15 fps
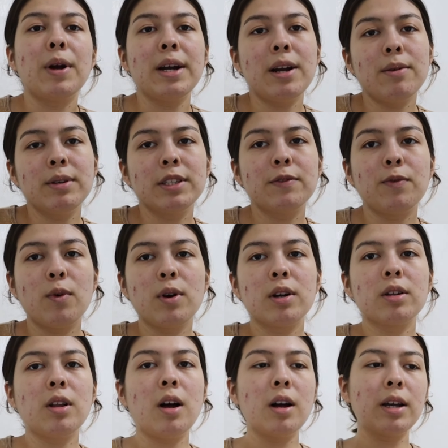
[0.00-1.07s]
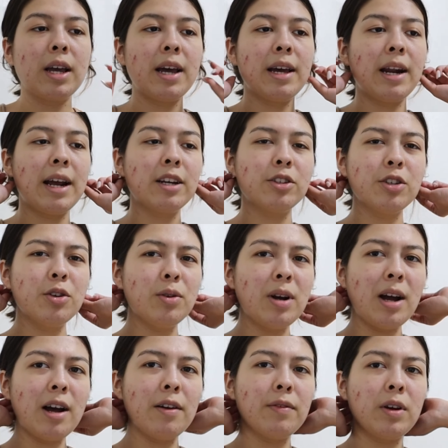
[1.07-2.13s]
right now it's 4 o'clock and I actually don't
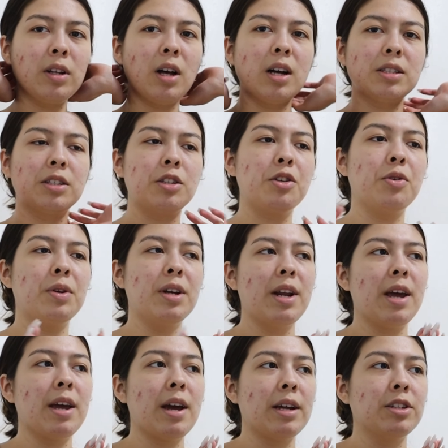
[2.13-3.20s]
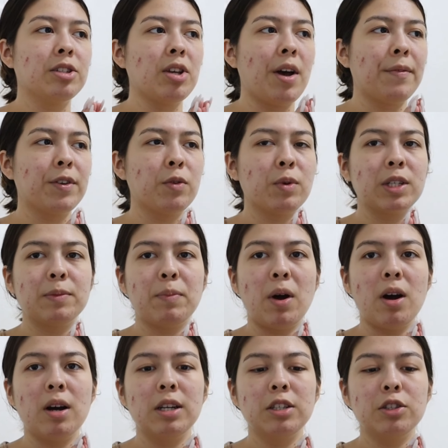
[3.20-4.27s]
have a lot to do today. I just have to
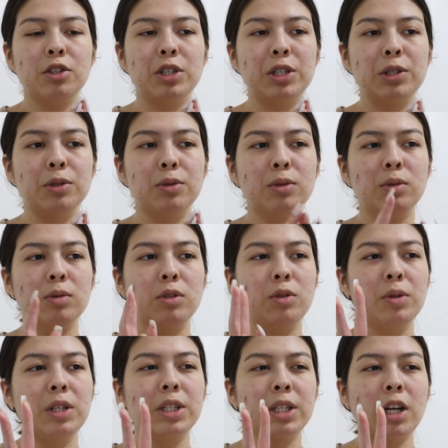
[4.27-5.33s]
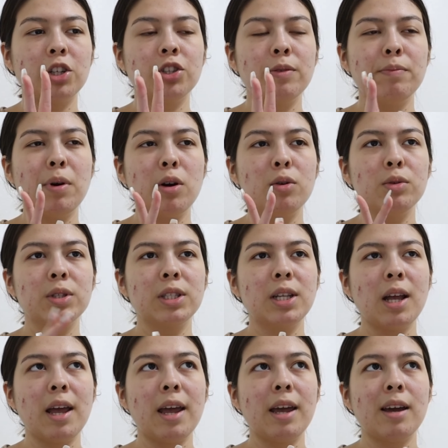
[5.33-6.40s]
respond to two discussion posts
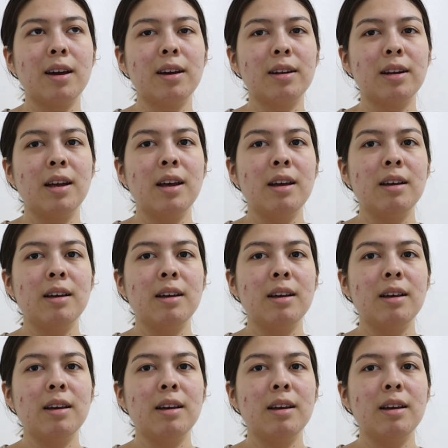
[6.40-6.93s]
and